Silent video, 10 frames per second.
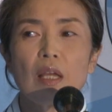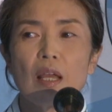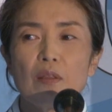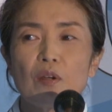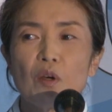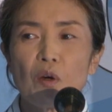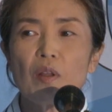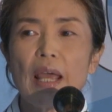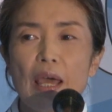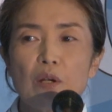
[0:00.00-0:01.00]
in the
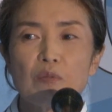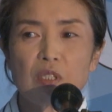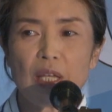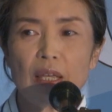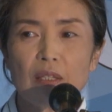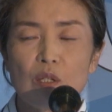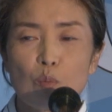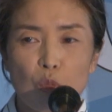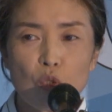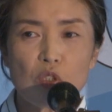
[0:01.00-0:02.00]
current head of state,
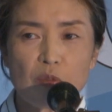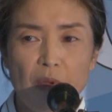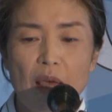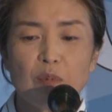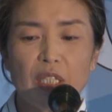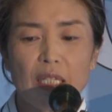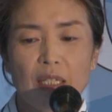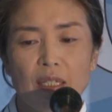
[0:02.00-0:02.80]
Moon's family.